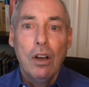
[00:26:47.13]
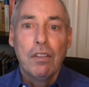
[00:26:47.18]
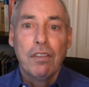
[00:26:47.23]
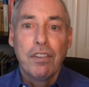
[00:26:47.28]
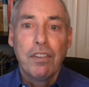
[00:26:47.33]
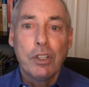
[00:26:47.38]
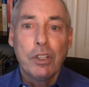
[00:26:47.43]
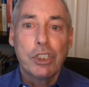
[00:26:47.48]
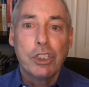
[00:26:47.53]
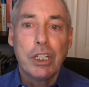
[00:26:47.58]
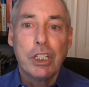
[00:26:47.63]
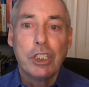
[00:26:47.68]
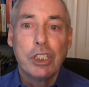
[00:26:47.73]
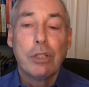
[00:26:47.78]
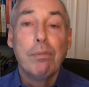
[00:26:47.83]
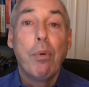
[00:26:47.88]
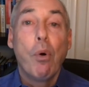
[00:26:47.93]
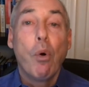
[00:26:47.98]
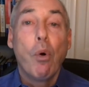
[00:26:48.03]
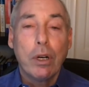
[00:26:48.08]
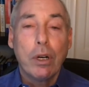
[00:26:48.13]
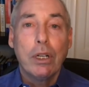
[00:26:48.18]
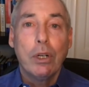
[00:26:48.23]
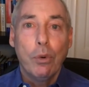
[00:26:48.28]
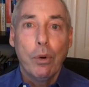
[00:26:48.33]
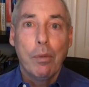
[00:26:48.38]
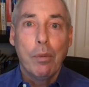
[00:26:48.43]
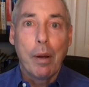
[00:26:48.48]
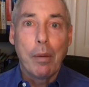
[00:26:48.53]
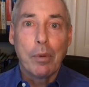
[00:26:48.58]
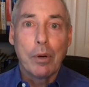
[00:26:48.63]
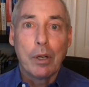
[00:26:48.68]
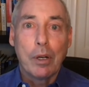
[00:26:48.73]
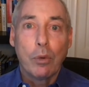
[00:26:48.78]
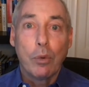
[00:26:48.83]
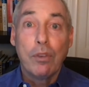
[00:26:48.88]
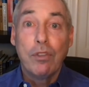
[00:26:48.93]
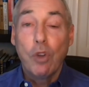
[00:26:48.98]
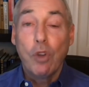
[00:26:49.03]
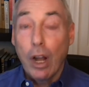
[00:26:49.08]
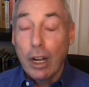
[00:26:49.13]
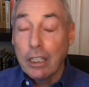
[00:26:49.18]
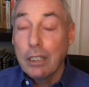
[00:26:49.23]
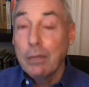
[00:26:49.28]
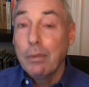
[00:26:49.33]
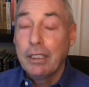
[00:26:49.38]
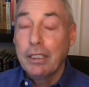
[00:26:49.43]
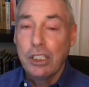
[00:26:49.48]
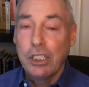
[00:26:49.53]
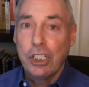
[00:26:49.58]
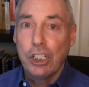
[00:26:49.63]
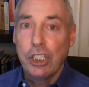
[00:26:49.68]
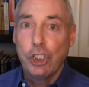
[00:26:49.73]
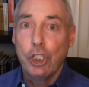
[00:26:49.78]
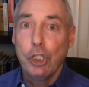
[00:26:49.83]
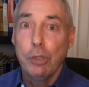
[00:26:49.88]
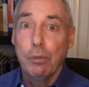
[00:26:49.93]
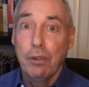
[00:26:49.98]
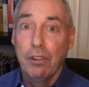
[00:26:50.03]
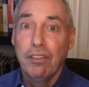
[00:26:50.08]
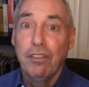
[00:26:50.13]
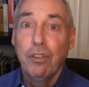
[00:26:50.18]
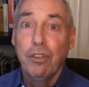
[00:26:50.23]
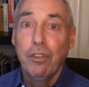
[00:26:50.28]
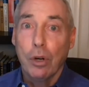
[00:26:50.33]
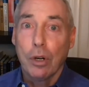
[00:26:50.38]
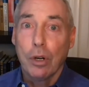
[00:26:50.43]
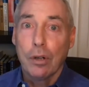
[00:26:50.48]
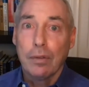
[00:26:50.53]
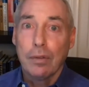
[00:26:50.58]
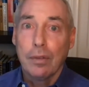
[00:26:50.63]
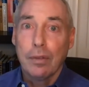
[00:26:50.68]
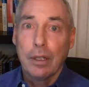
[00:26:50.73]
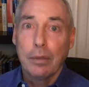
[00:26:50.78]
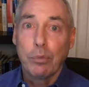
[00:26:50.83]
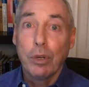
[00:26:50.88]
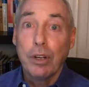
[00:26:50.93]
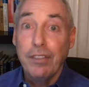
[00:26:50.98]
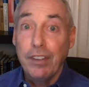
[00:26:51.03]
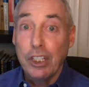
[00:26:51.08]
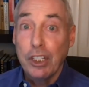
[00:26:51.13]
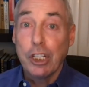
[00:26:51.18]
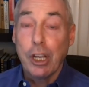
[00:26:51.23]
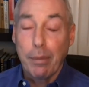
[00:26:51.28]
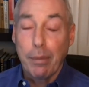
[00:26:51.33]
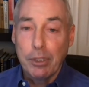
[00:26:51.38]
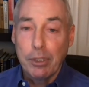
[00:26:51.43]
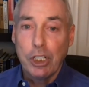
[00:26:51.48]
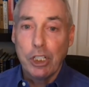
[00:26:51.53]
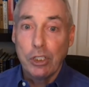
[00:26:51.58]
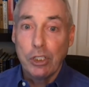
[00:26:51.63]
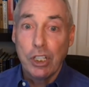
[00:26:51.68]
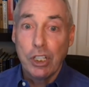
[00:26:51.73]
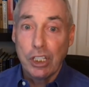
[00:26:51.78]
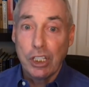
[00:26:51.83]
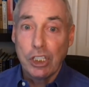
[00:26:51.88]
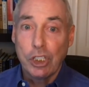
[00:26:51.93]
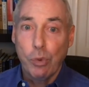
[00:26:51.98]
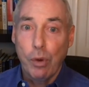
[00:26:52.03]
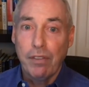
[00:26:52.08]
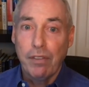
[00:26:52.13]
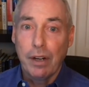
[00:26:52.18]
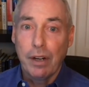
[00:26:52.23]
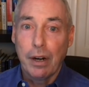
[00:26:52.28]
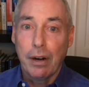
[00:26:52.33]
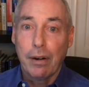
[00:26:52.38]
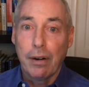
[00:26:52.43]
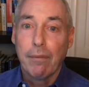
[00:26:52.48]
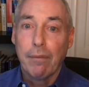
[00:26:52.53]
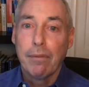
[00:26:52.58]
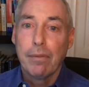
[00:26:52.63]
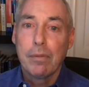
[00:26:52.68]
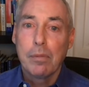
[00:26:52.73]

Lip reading: First, it's important to remember, and we've talked about this issue before on previous episodes of this webinar,